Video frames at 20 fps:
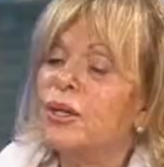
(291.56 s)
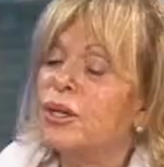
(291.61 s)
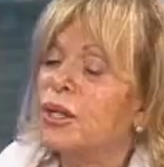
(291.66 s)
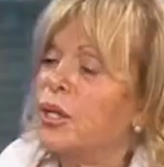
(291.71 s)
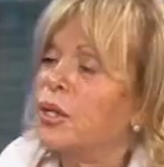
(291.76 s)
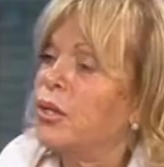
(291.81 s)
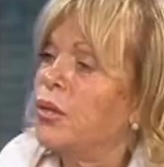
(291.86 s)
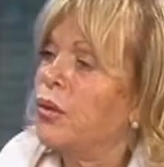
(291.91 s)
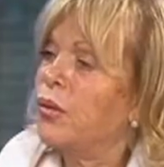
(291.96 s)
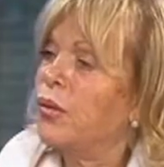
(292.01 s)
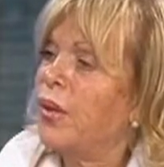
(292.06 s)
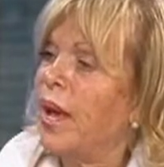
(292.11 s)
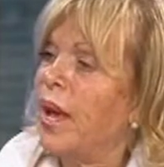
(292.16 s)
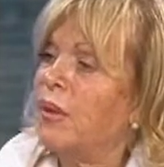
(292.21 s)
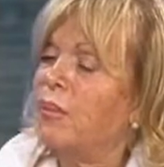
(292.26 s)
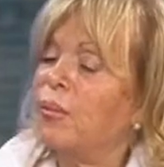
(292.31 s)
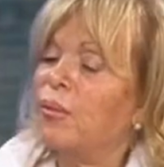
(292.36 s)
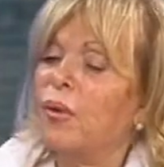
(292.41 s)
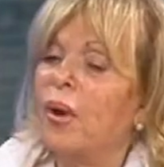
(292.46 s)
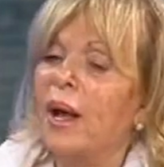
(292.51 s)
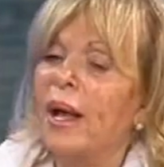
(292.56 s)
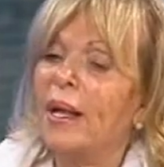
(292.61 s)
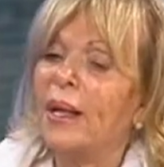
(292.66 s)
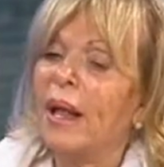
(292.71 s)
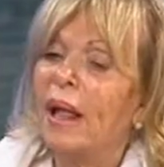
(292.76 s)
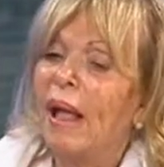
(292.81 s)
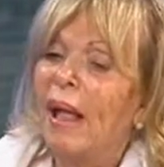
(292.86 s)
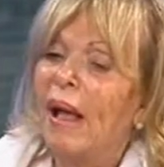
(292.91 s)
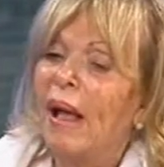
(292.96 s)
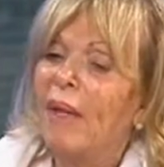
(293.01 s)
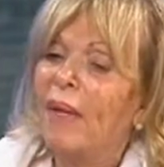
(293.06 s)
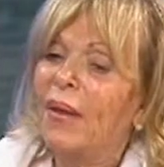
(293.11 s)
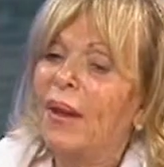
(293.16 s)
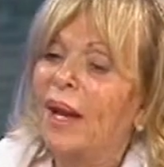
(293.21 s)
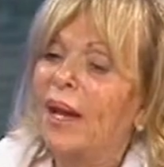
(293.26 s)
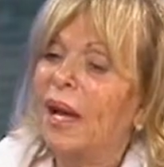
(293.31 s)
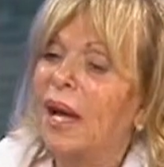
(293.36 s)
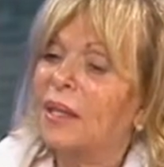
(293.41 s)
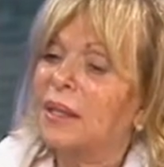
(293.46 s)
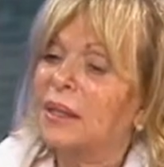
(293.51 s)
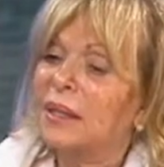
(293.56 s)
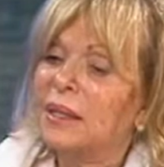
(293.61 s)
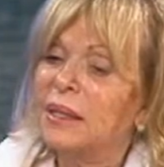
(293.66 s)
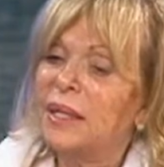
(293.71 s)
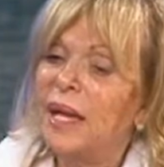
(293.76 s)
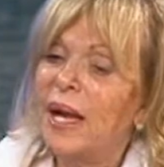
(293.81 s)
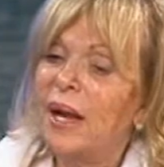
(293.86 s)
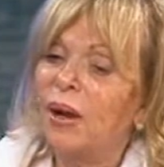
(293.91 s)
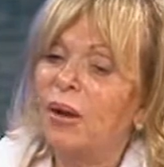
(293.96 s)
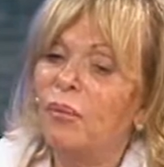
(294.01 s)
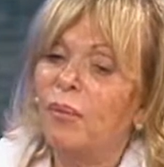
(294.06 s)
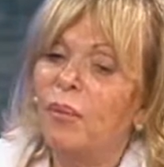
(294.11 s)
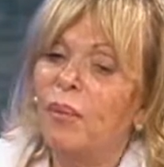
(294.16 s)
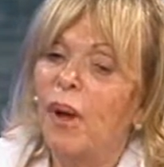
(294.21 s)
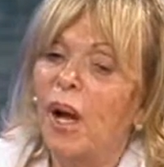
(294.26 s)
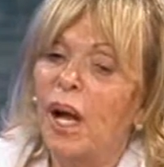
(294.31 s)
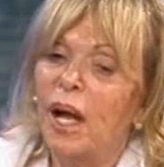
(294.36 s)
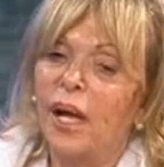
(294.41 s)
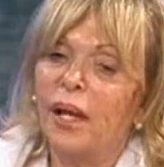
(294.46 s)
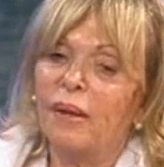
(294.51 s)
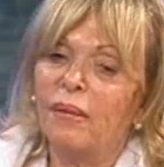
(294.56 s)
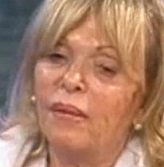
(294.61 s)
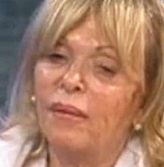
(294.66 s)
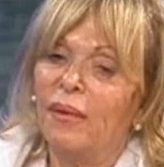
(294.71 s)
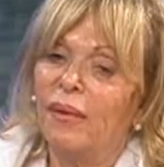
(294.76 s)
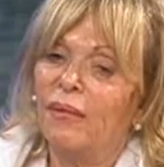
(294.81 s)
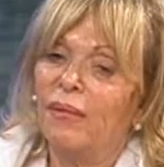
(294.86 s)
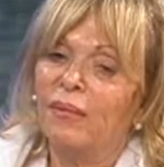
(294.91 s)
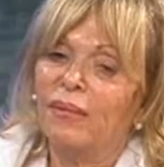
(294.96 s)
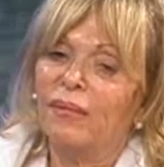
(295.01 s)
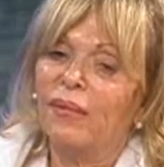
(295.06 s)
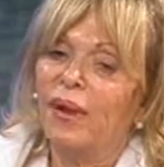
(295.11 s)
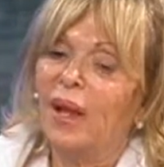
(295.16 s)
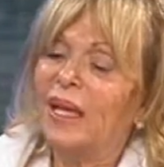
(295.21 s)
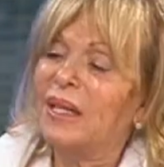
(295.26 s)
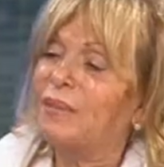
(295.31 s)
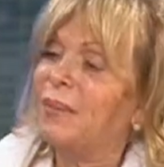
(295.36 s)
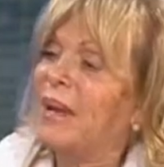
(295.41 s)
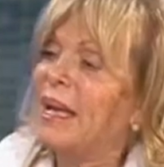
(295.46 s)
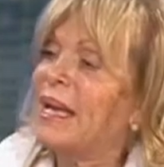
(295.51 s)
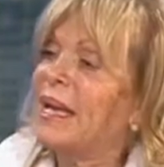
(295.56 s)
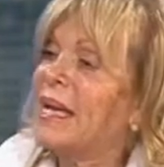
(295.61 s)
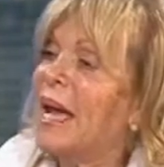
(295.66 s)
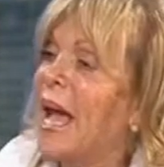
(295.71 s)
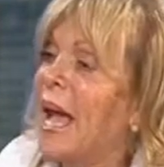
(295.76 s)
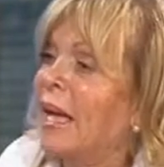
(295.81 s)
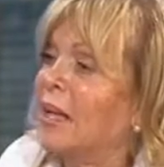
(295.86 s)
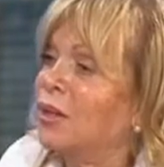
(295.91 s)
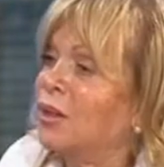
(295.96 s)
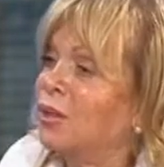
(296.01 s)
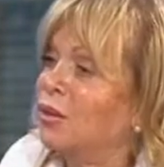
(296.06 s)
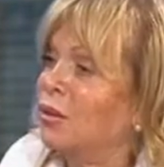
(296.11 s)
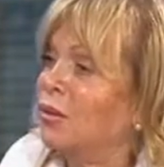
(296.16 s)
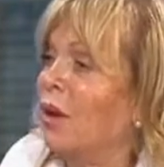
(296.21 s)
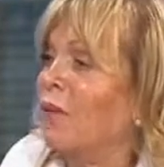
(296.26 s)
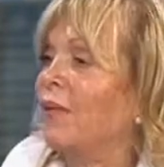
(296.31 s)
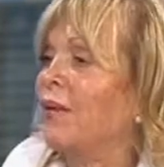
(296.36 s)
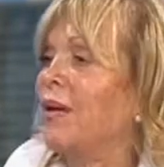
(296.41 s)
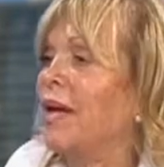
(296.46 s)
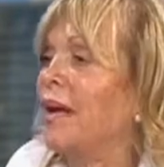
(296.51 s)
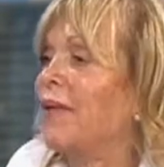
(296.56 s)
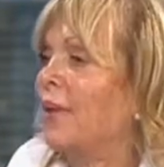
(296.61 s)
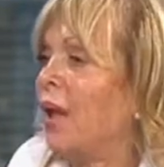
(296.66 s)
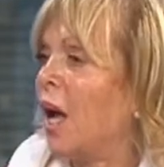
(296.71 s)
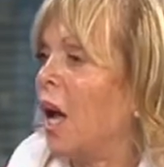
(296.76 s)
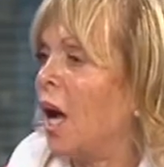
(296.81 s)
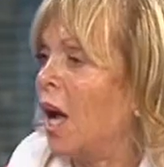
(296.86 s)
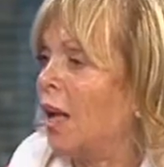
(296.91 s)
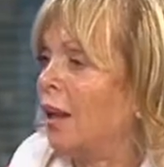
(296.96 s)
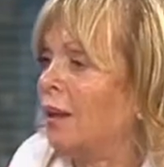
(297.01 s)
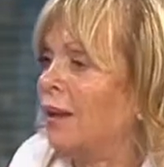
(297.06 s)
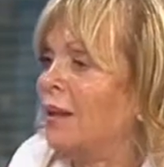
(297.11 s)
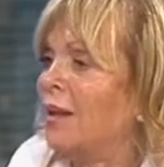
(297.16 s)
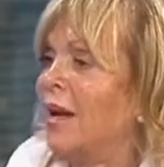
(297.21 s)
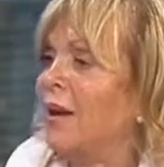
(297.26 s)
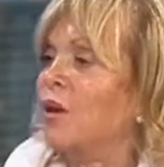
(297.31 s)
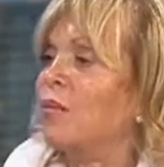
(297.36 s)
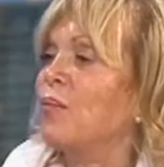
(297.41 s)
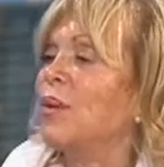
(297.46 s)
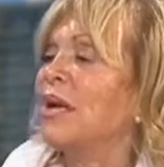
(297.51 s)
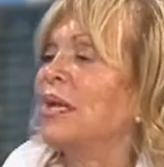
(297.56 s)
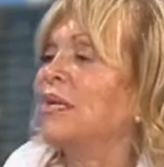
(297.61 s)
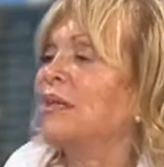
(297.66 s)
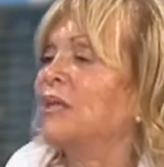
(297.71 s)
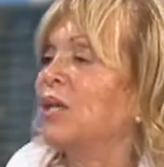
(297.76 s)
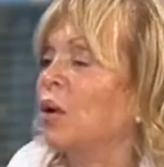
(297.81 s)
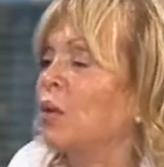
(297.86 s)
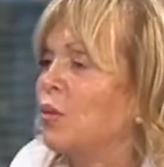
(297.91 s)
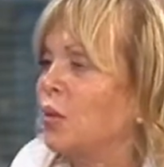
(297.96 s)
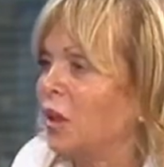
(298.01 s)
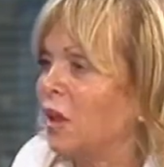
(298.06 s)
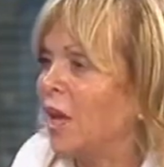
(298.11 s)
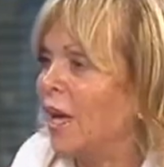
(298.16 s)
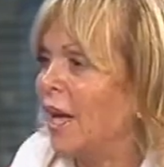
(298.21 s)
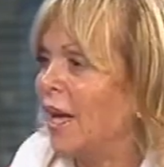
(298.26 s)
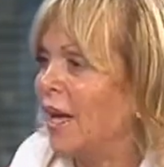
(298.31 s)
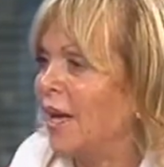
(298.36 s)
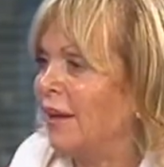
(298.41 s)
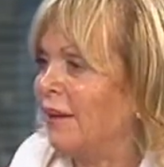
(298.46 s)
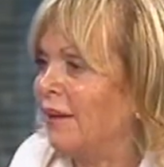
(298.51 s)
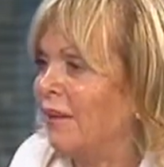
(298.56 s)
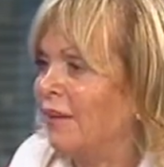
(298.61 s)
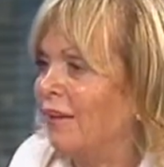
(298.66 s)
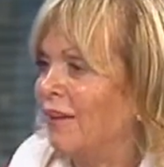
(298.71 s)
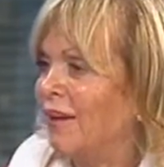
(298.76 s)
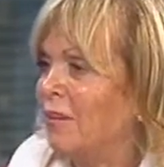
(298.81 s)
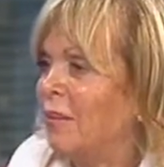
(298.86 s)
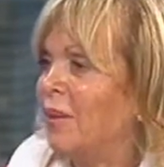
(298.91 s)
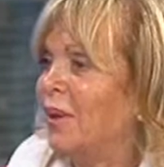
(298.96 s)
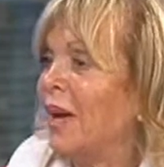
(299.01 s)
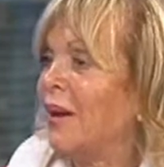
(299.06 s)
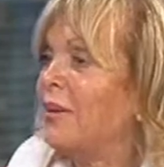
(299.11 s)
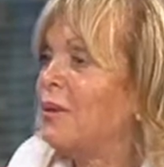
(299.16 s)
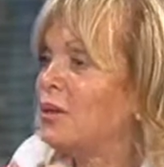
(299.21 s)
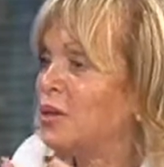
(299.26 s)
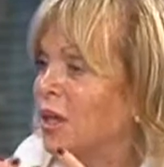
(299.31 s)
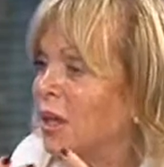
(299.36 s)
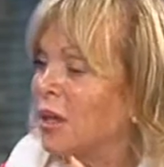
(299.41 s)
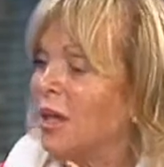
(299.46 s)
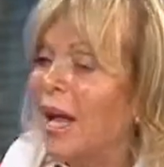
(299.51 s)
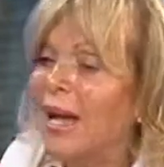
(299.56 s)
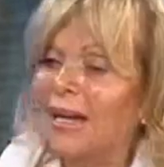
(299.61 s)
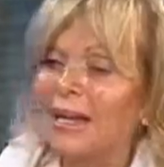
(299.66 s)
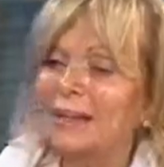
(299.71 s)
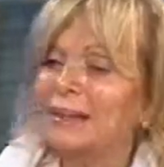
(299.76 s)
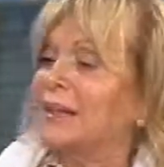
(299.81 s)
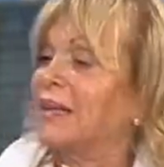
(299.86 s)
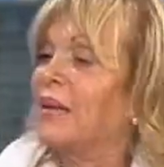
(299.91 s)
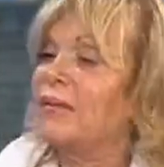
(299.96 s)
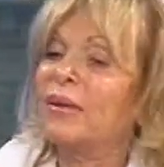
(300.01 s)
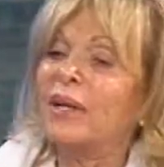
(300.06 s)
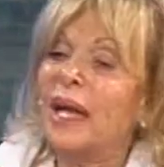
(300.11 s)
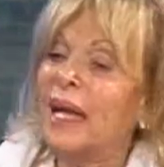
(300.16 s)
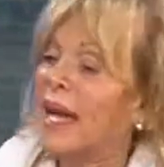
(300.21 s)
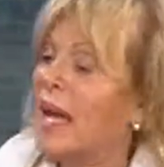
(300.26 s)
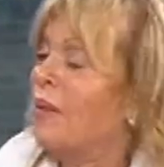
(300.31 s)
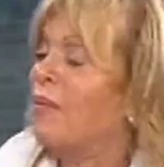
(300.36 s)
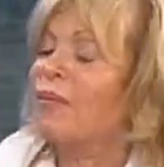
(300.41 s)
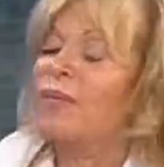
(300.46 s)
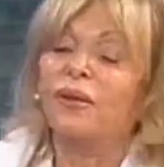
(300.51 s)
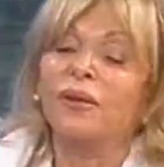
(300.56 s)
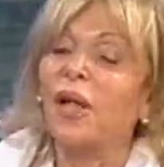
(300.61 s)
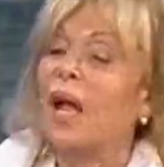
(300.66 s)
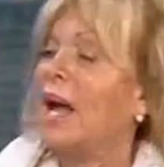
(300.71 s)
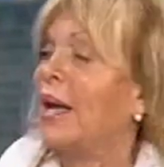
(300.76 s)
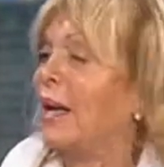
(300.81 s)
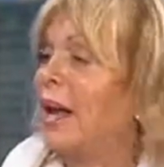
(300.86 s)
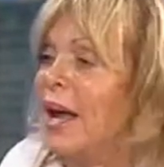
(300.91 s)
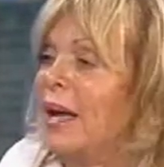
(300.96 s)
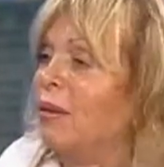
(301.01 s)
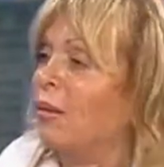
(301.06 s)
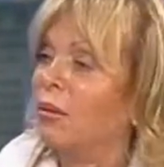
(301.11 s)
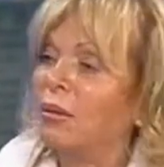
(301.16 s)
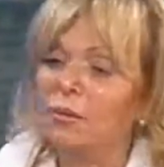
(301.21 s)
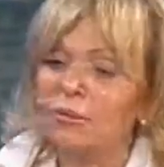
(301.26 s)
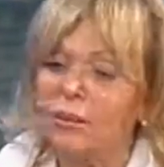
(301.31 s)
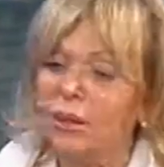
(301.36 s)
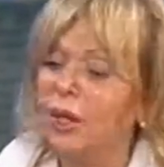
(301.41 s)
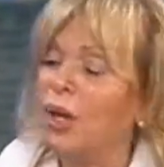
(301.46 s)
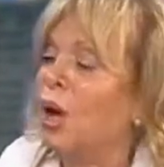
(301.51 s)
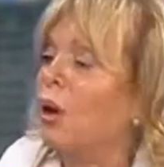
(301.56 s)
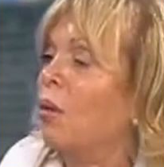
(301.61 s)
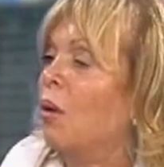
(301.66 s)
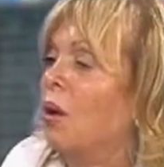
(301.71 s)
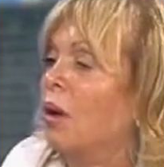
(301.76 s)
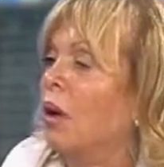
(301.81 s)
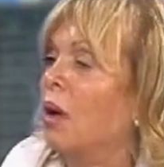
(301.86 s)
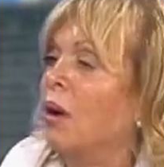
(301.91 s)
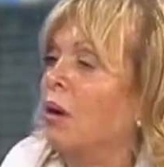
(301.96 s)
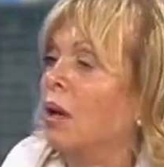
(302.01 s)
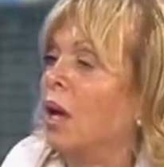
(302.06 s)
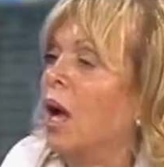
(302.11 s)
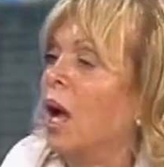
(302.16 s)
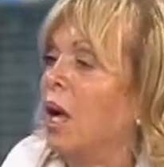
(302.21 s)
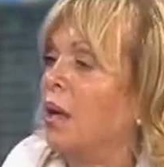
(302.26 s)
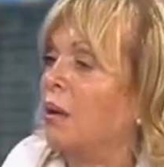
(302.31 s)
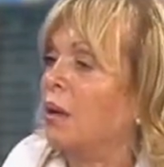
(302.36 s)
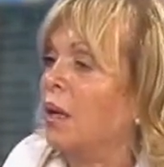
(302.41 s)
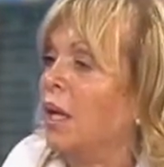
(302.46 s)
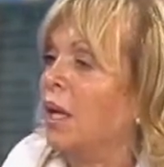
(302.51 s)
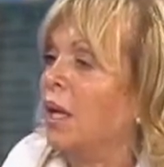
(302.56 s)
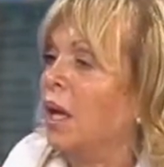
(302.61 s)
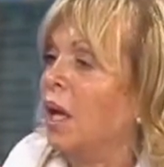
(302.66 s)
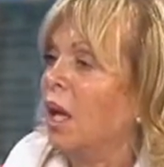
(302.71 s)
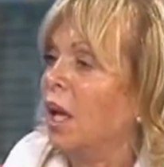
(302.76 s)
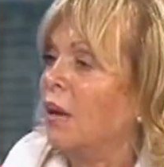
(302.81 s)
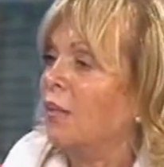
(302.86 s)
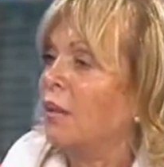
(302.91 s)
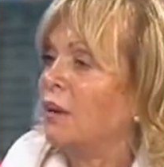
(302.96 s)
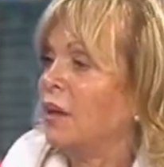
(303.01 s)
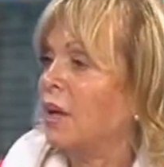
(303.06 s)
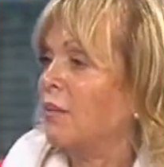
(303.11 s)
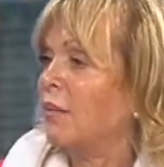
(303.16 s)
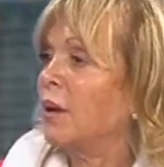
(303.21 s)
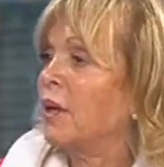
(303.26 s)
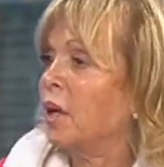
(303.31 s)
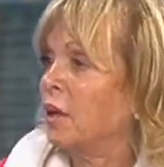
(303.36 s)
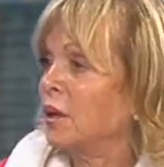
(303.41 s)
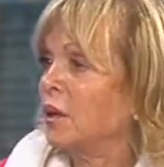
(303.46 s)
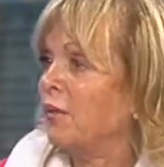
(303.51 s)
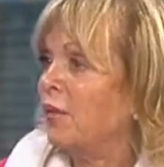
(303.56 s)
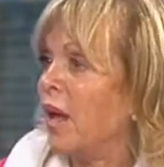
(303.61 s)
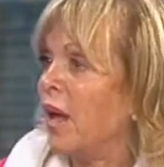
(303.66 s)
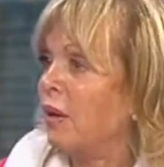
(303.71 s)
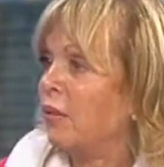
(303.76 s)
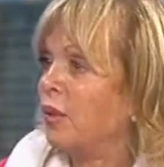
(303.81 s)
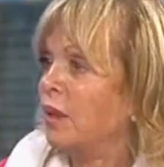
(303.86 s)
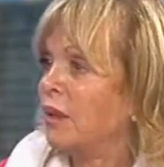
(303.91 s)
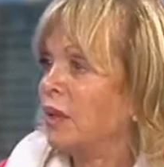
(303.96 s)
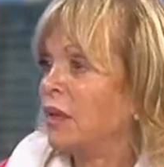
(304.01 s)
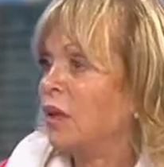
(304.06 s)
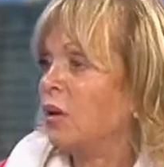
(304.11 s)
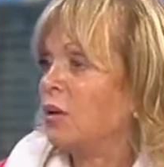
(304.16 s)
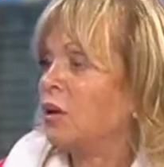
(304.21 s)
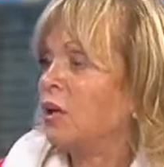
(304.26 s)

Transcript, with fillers: used to do that, Brian, and then I got scared by like being canceled on the day of the holiday or being so delayed. But I used to like a 7 a.m. flight out on, you know, on, on a holiday because, because of that reason.